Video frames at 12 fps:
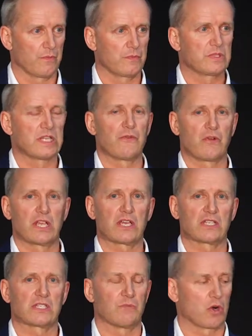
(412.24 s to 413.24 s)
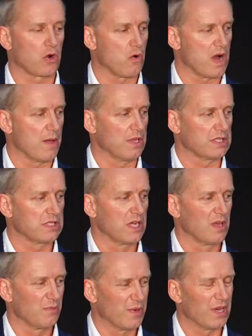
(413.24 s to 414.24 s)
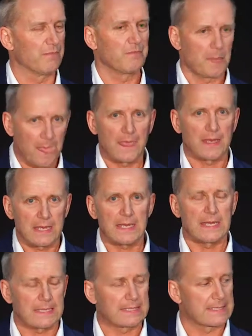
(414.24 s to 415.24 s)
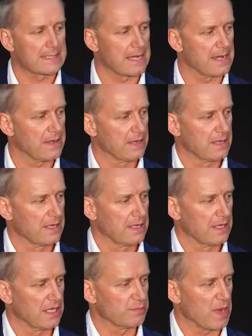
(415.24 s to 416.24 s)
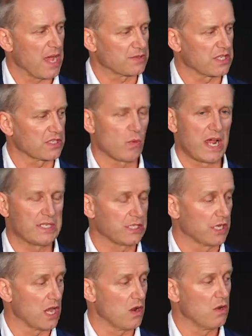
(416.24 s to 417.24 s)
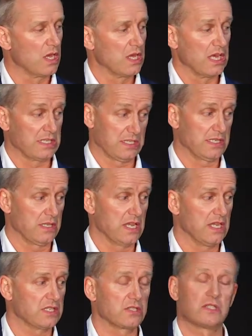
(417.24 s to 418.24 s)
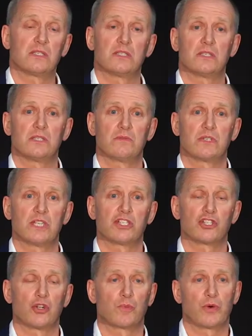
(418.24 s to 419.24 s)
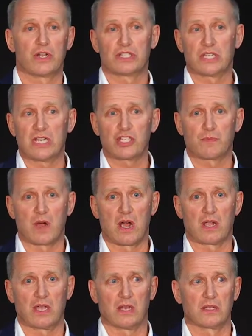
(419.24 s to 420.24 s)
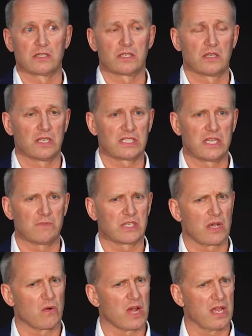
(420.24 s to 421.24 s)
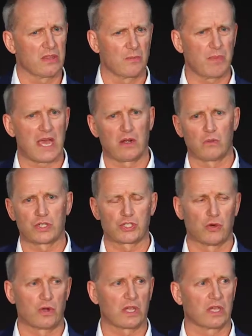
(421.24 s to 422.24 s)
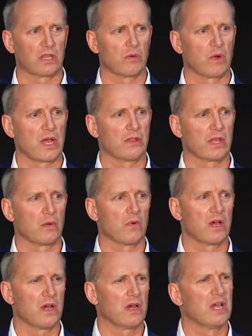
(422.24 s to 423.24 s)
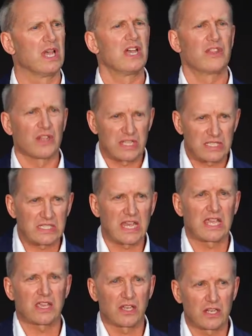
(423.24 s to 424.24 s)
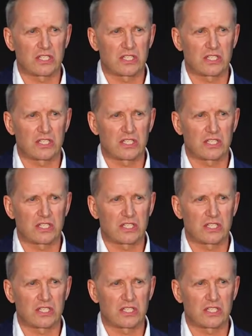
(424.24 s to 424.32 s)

delivering customer requirements, but it's perhaps has a way to go. It is digital print a niche market. It certainly seems that way, and the panel were talking in the way that they were, that it's taken a